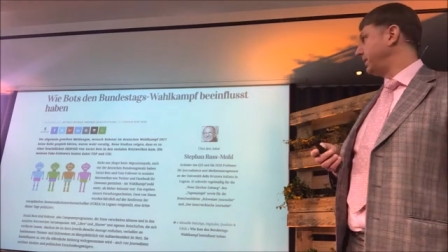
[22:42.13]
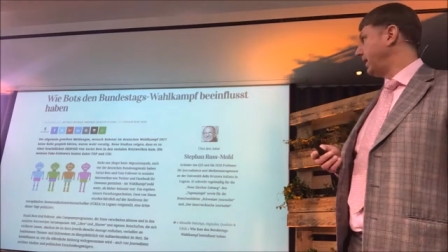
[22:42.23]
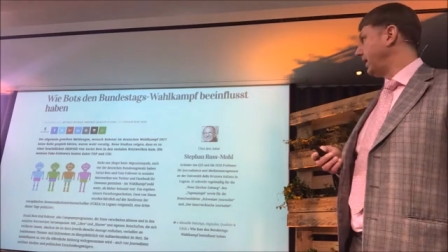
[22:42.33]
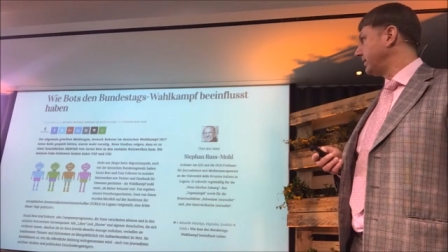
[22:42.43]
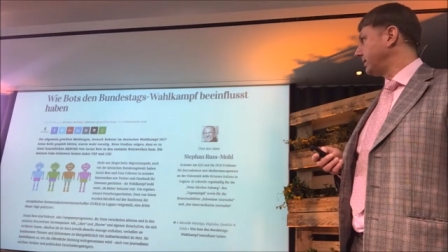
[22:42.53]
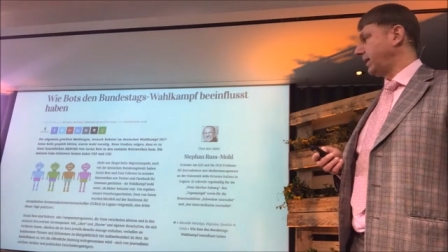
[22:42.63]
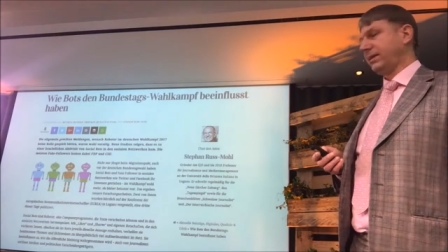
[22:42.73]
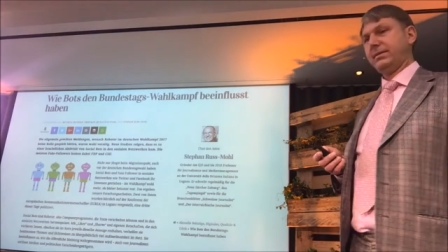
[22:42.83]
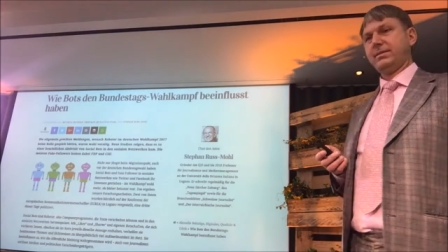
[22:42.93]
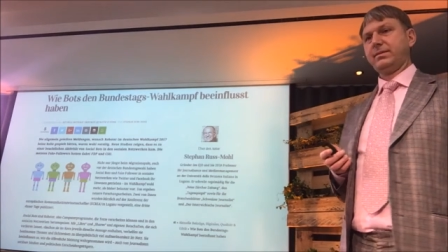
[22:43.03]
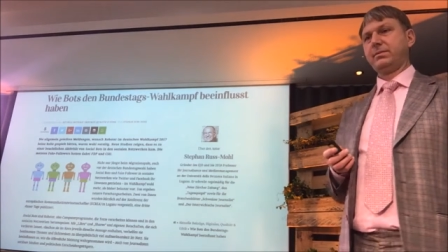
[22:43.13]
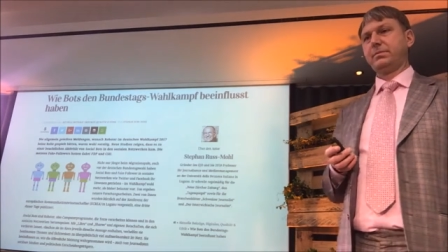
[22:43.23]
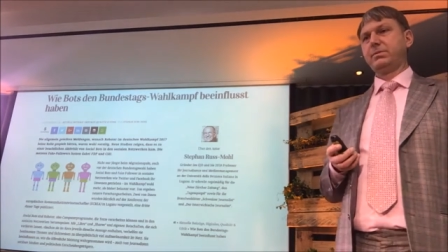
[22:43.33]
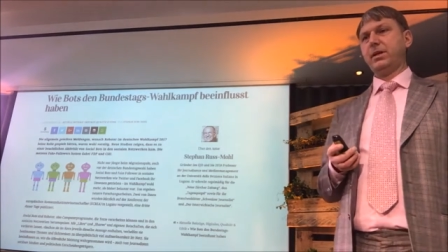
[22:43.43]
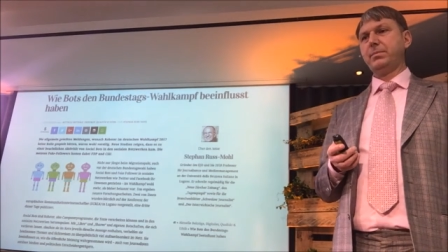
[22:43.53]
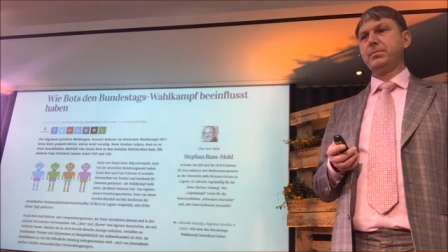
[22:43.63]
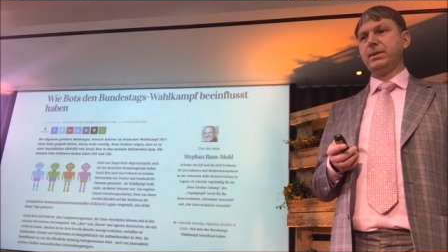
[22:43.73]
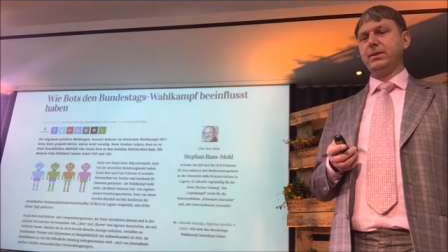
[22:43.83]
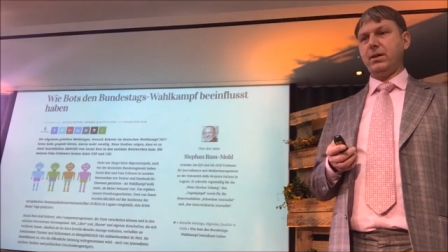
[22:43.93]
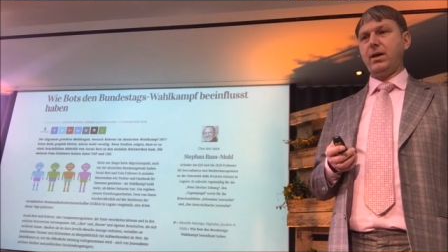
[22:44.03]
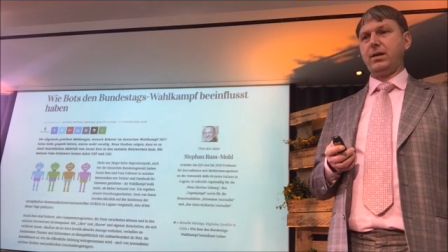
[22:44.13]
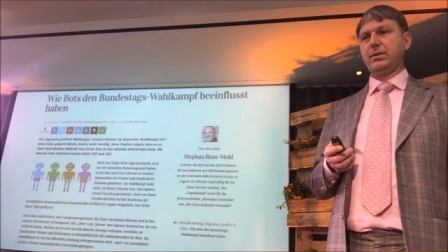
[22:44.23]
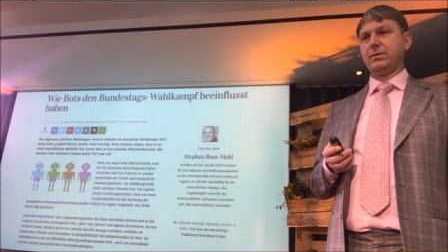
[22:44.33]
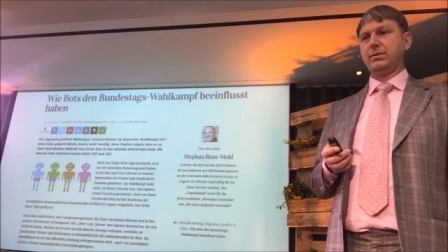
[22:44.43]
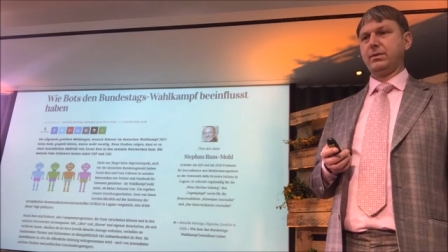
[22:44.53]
behind us? Probably not.